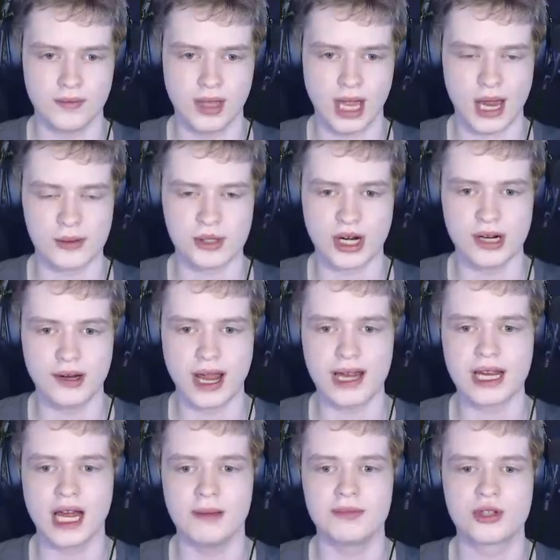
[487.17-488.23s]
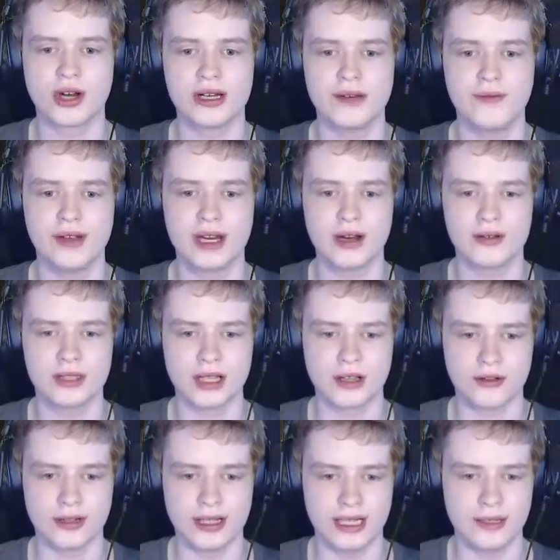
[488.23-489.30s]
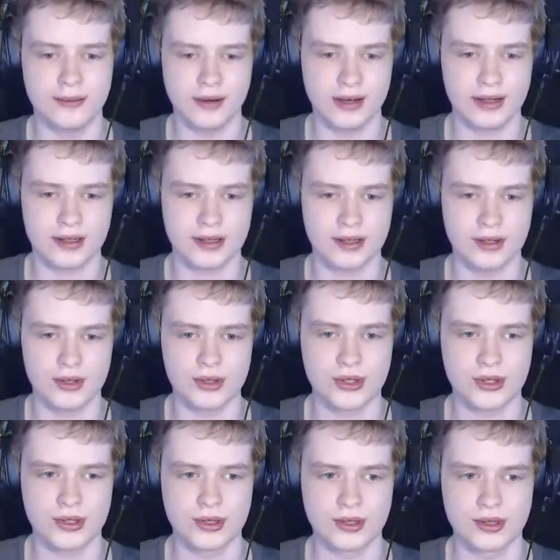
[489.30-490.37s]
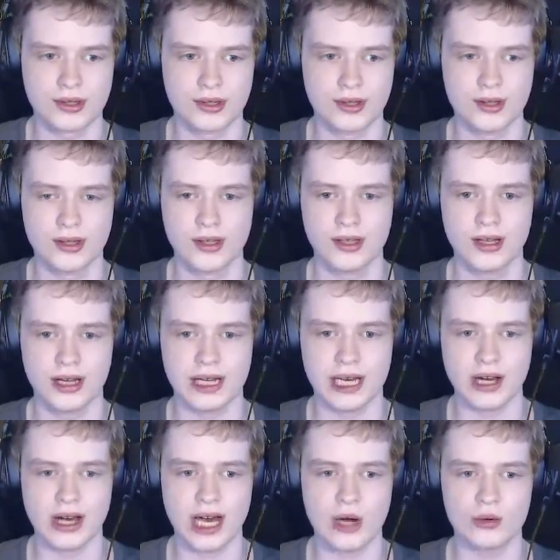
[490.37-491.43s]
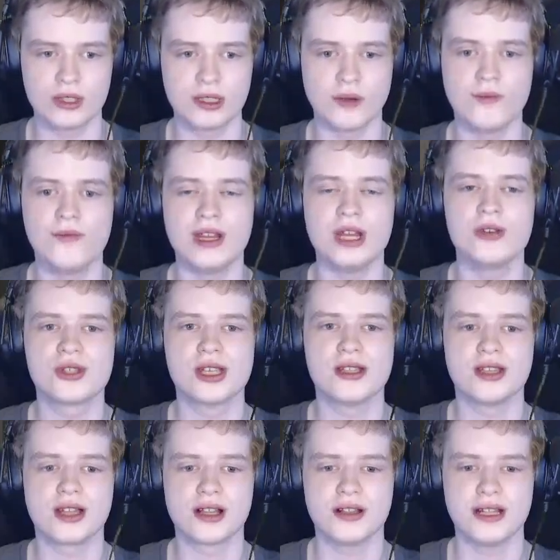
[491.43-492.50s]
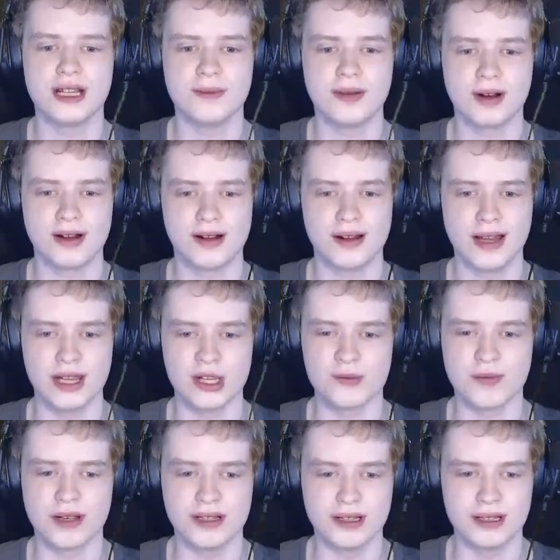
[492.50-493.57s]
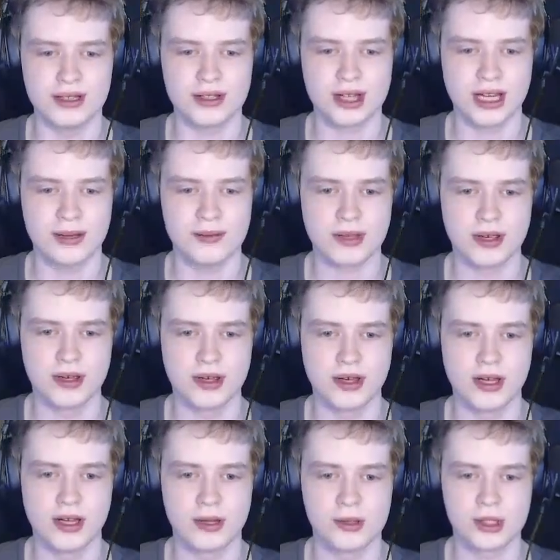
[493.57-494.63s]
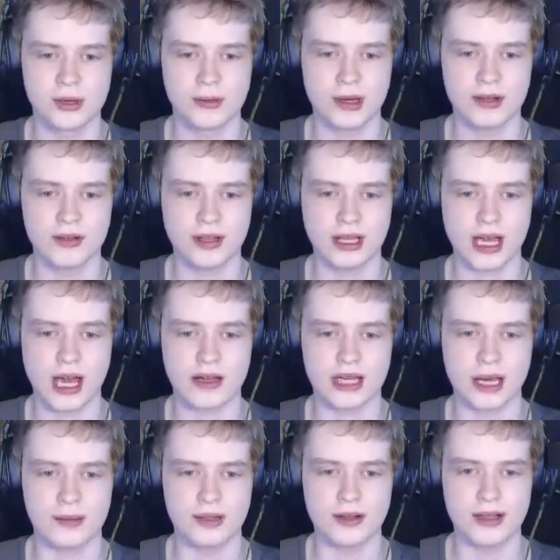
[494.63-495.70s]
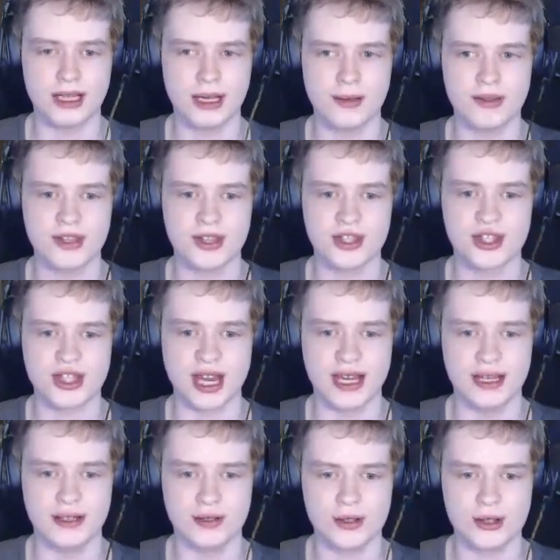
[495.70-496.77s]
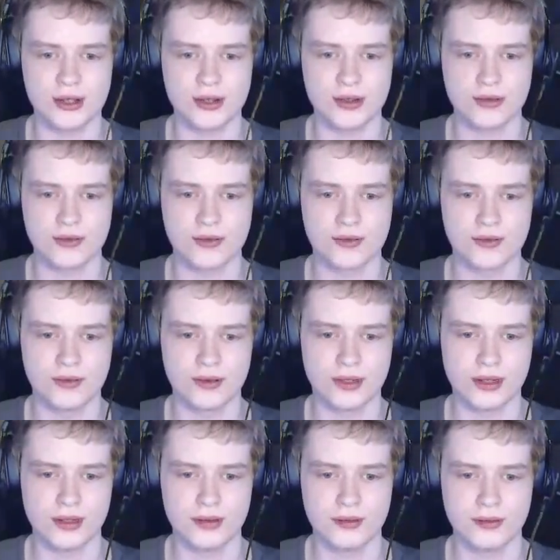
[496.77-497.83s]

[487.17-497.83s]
I'm trying to, okay, I'm trying to figure out the cleaning part because... Now how confusing the cleaning part has been in these... So I'm gonna clean... Okay, I'm cleaning up the stains. Okay.